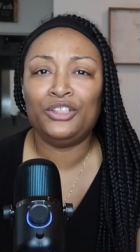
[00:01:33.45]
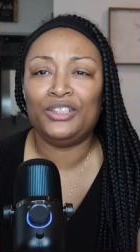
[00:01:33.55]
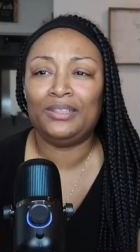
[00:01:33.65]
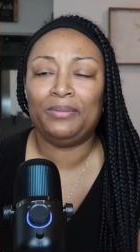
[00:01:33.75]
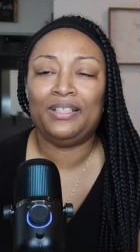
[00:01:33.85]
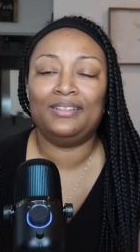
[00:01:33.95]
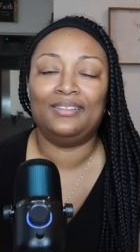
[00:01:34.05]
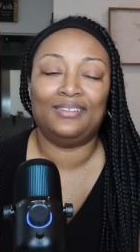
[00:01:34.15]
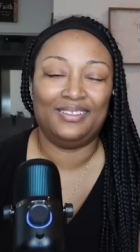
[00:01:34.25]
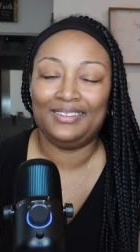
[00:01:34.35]
just because
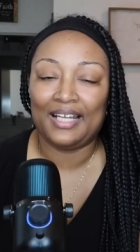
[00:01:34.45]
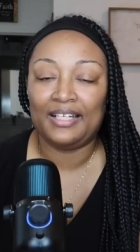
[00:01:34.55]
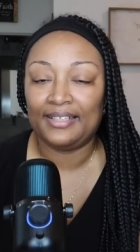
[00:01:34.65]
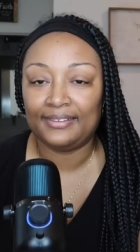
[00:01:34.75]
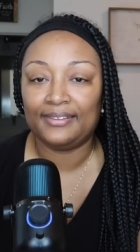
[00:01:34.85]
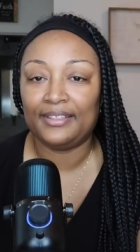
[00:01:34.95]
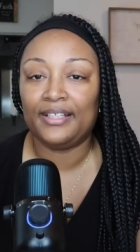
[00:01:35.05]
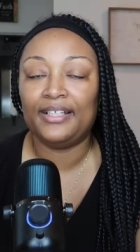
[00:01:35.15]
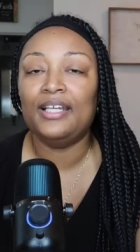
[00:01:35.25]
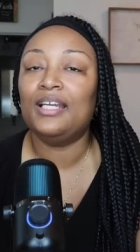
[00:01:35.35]
it's, it's, not necessary.